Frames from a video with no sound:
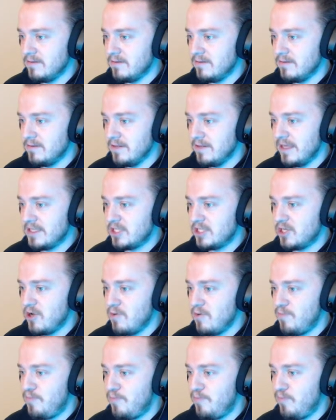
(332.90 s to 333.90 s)
let's
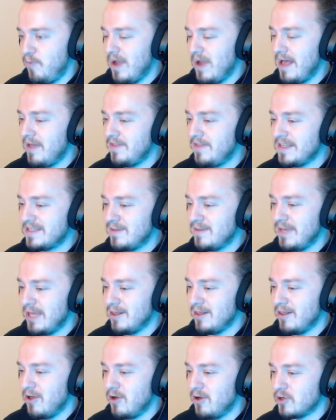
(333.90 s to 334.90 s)
go. Well, that's gonna be
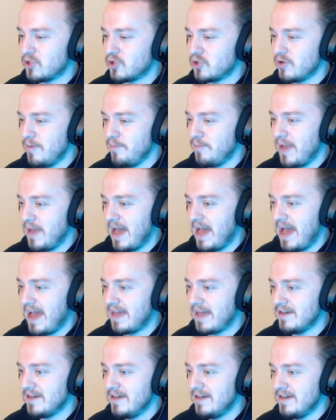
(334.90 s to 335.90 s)
a long trip
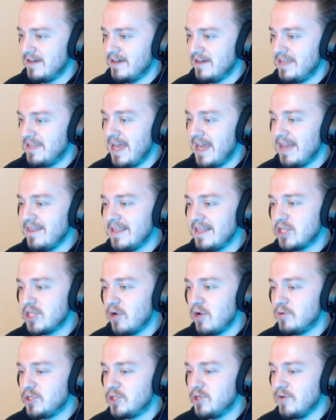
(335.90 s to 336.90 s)
back. Yeah, let's
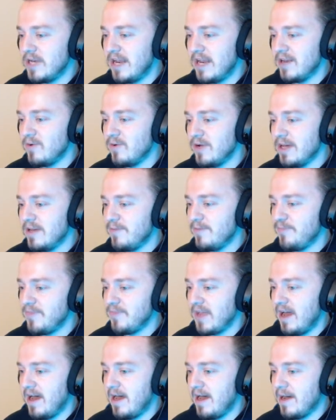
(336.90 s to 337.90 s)
go do it anyway.
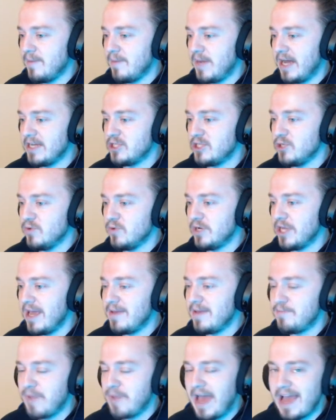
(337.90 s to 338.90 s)
I do want to
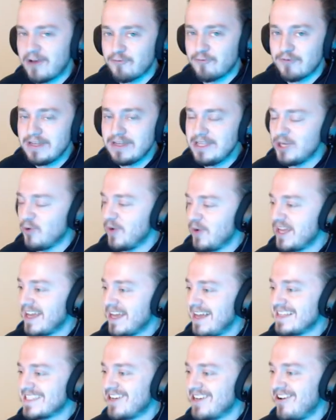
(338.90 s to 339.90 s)
head back really quick,
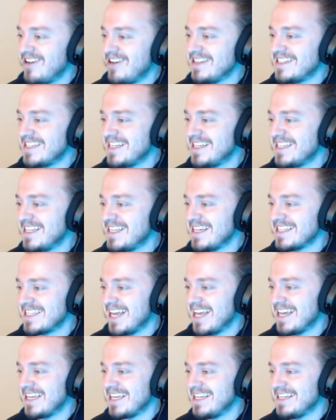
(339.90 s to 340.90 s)
guys. Sorry, this is gonna take a
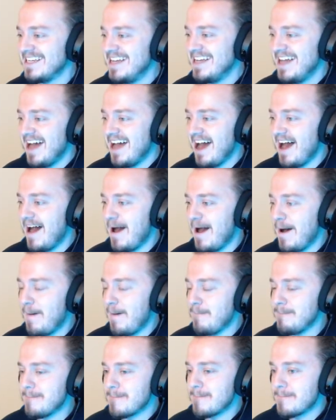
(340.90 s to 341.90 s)
second. But
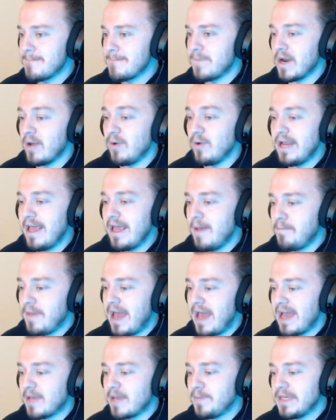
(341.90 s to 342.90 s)
I want to head
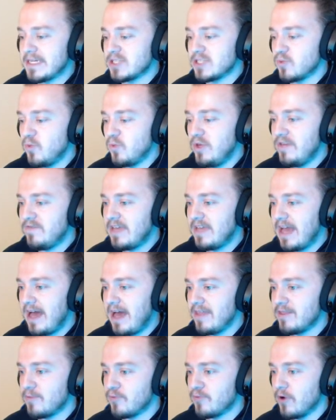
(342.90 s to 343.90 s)
back because we've
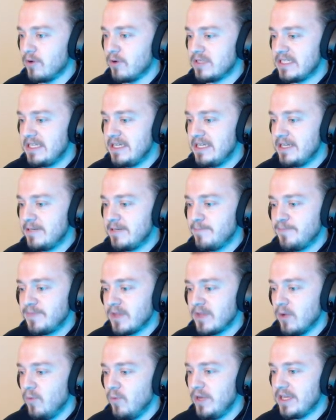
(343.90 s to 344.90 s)
got the protein.
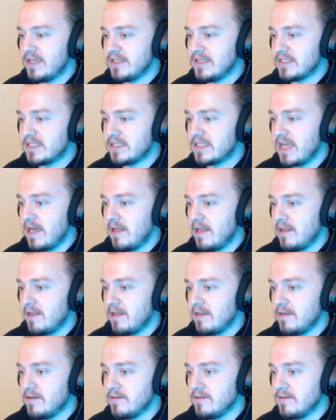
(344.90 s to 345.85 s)
We can sell.